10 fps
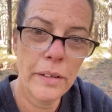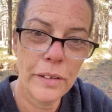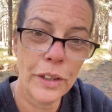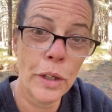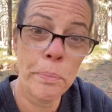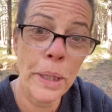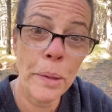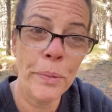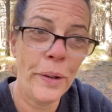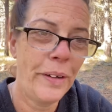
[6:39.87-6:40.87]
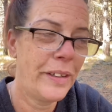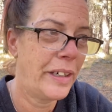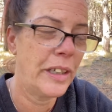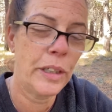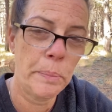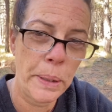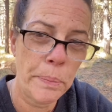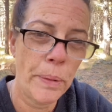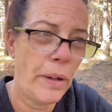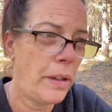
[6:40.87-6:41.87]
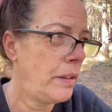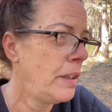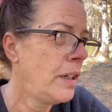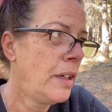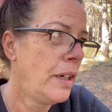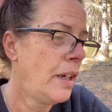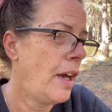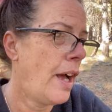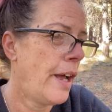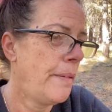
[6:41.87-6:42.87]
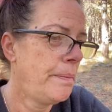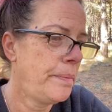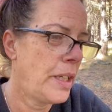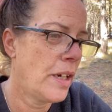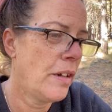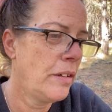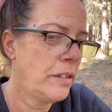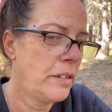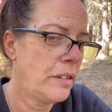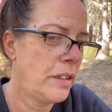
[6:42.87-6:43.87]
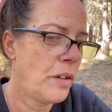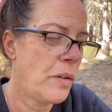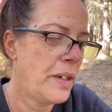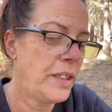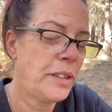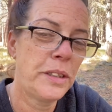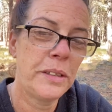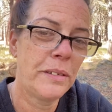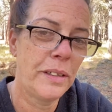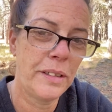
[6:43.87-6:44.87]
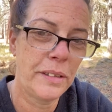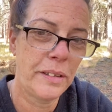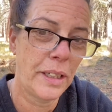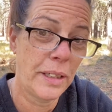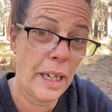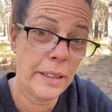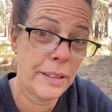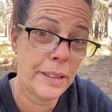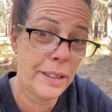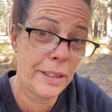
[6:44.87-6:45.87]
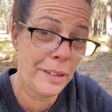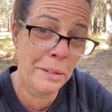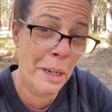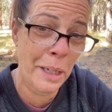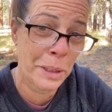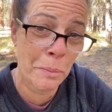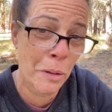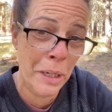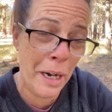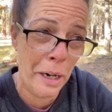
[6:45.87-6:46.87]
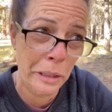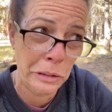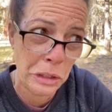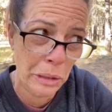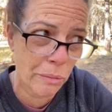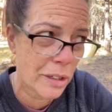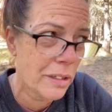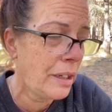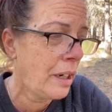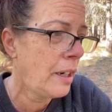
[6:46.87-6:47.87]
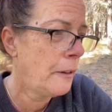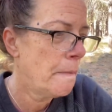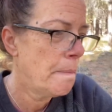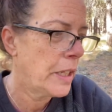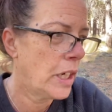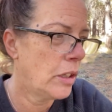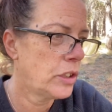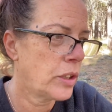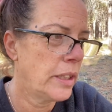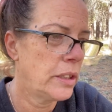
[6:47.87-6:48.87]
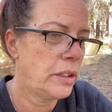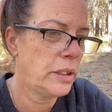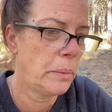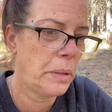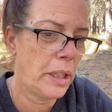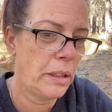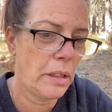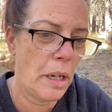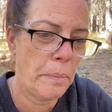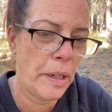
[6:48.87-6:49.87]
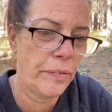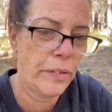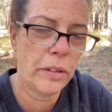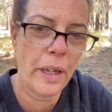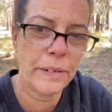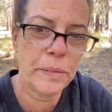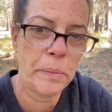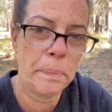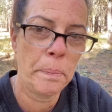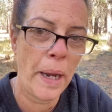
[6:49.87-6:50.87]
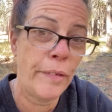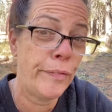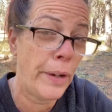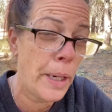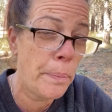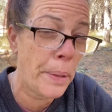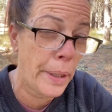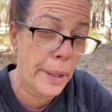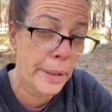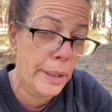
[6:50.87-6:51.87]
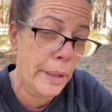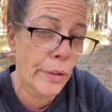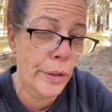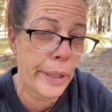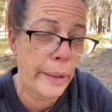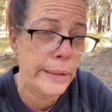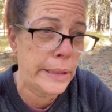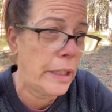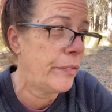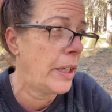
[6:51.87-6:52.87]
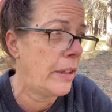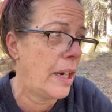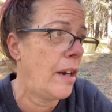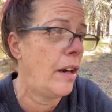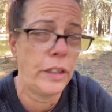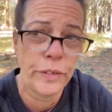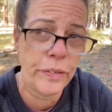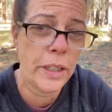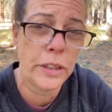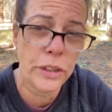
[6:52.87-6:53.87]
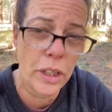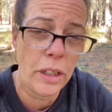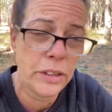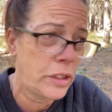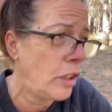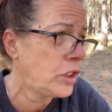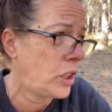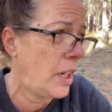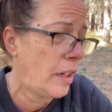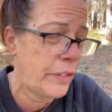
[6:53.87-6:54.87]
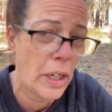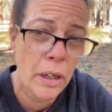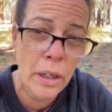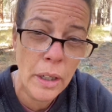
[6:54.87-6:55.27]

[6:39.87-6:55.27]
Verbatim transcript: they're good people. They're good people, um, you know, quitting the nasty S-M-O-K-I-N-G word, you know, and trying to do something uh, better for their lives by vaping. Even though now it's different, now they got all this fucking salt shit out there.